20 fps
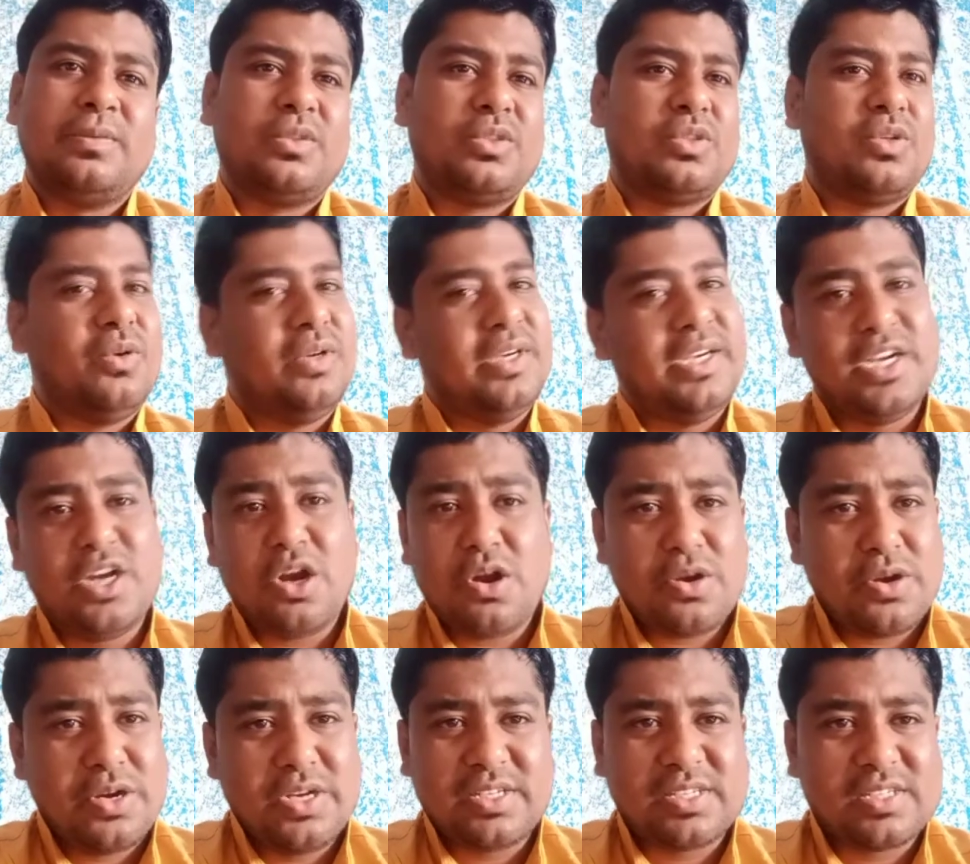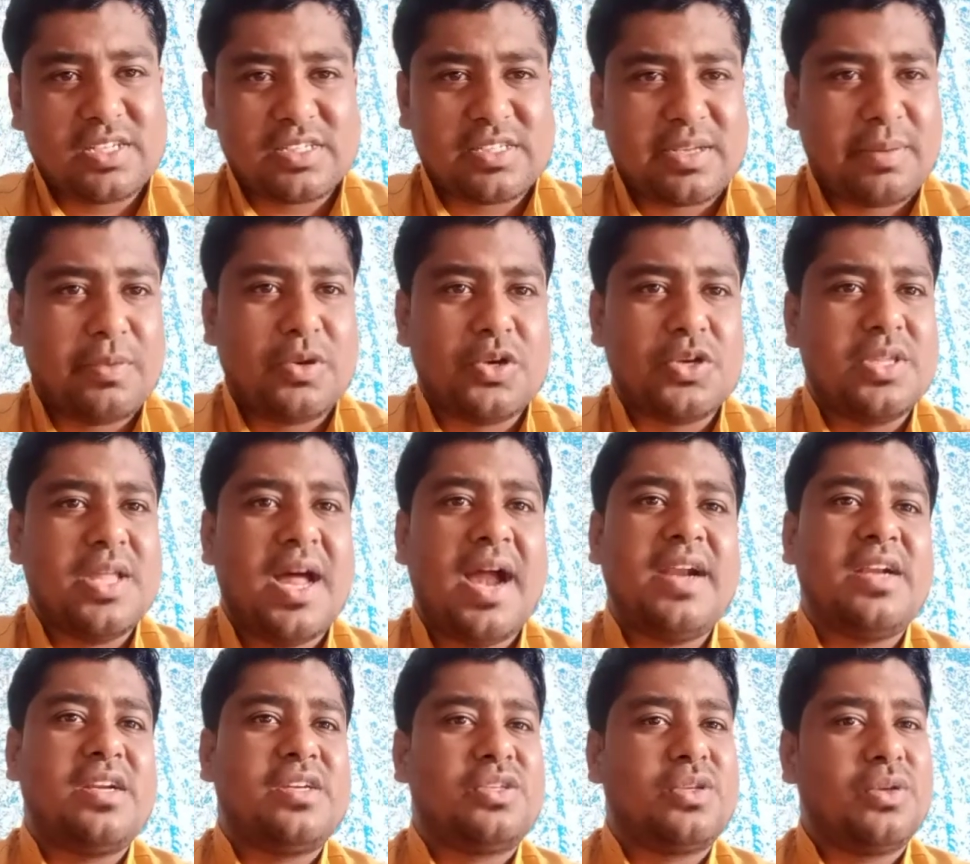So need not to discuss about
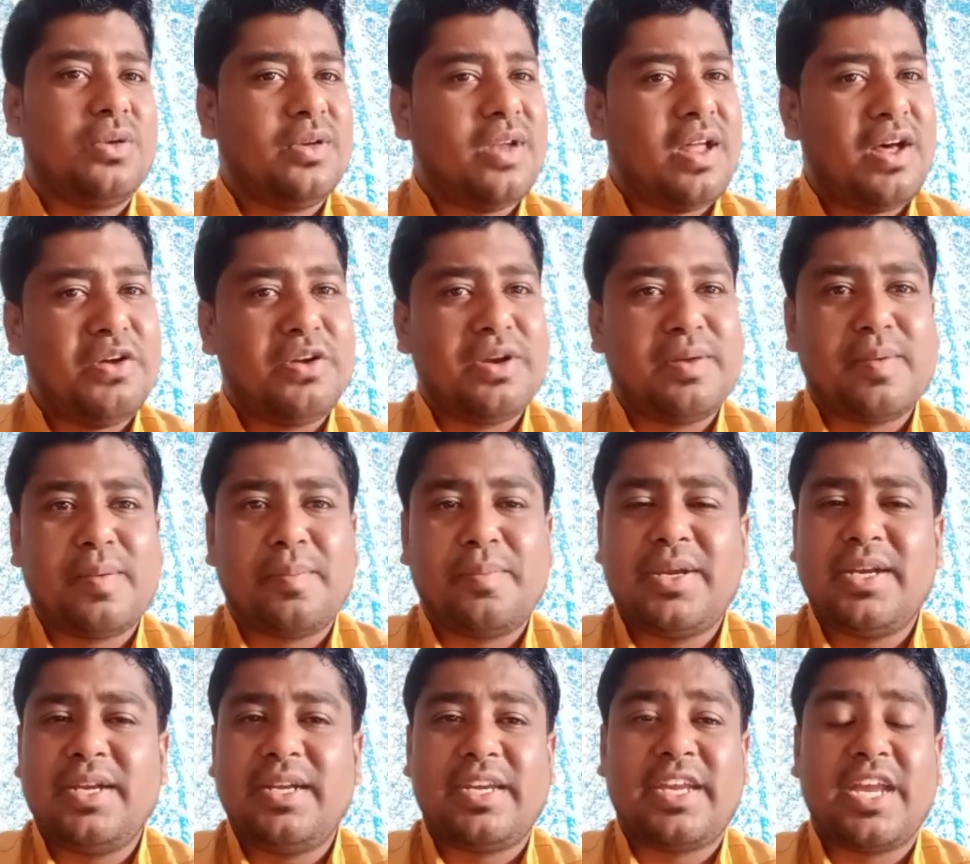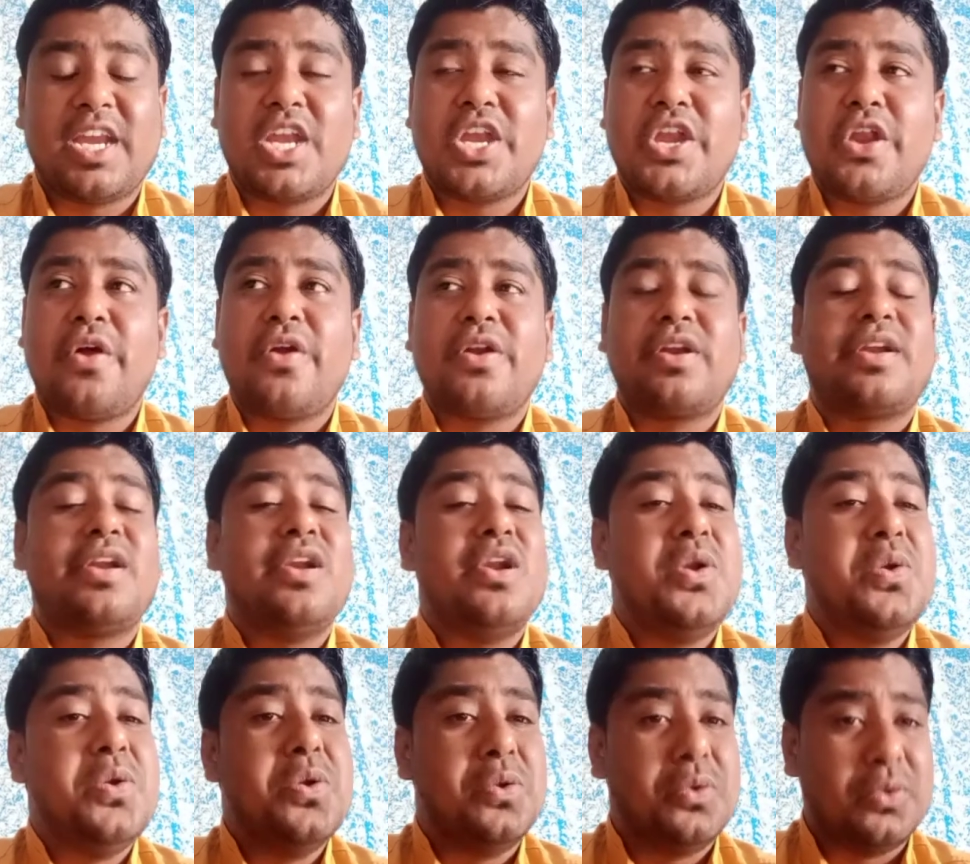that. So now remember, it cannot
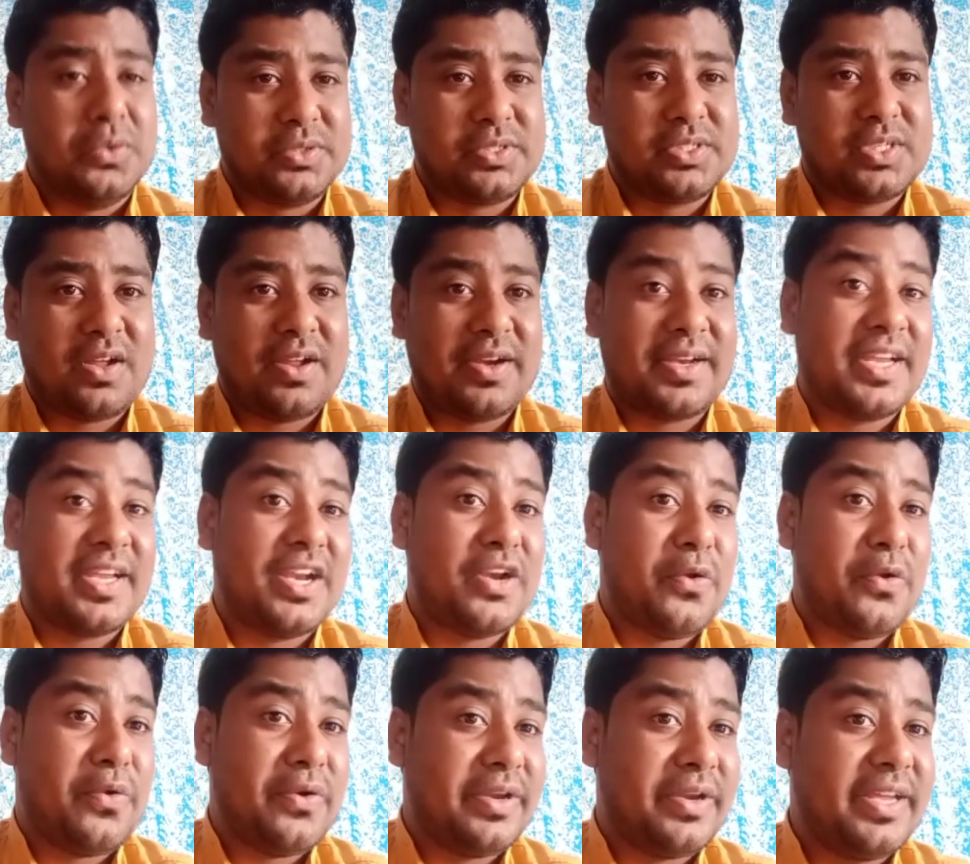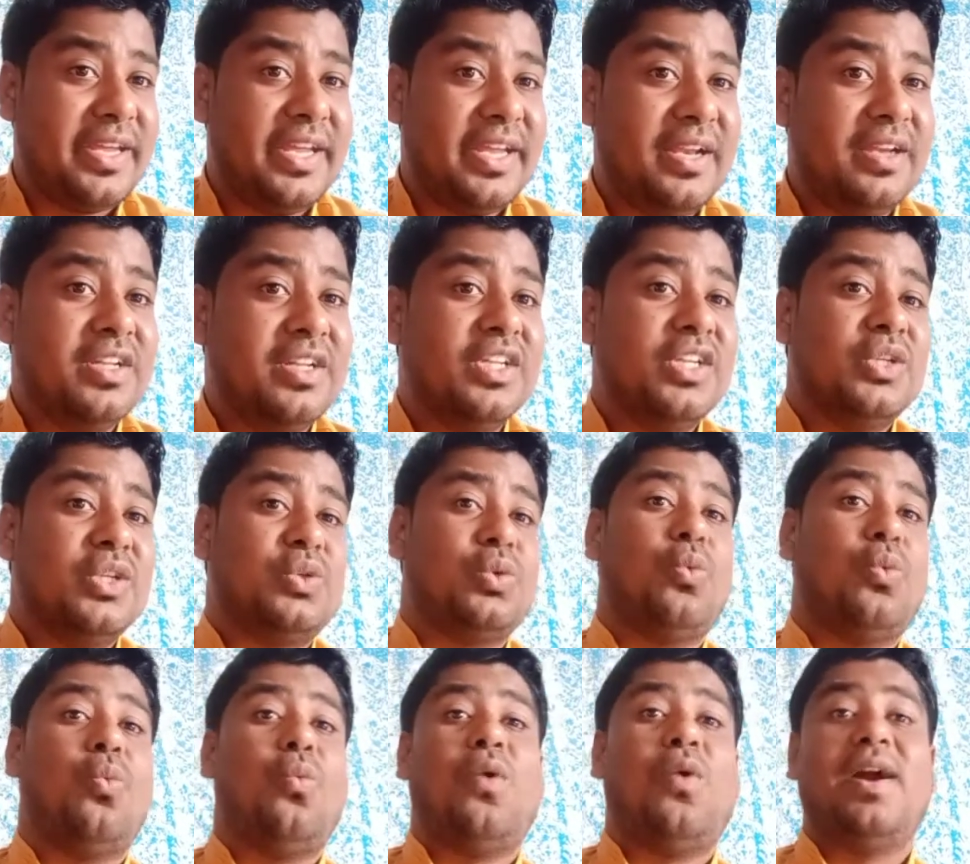lose or cannot gain.
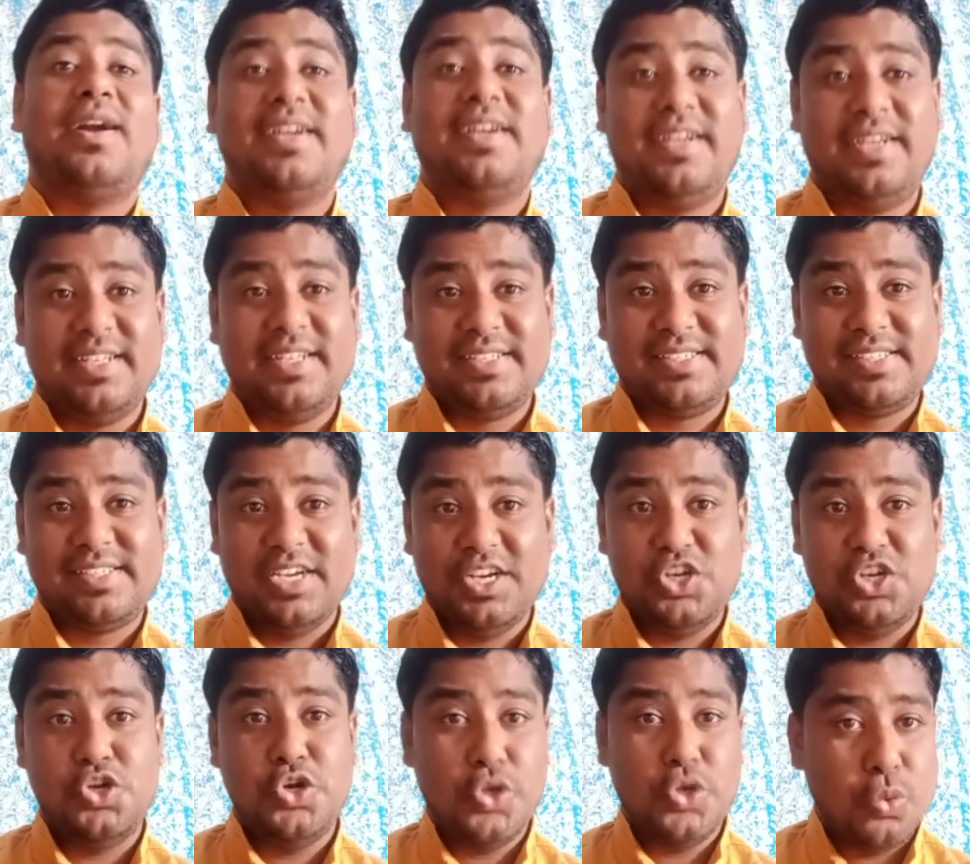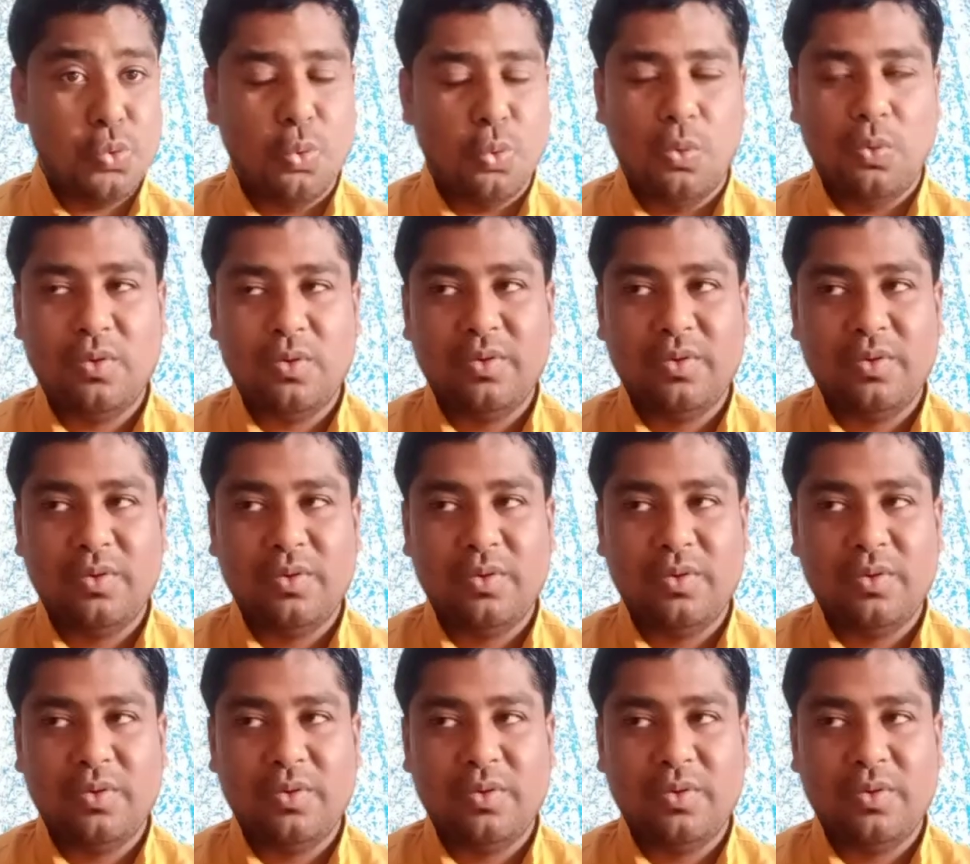So what does it do?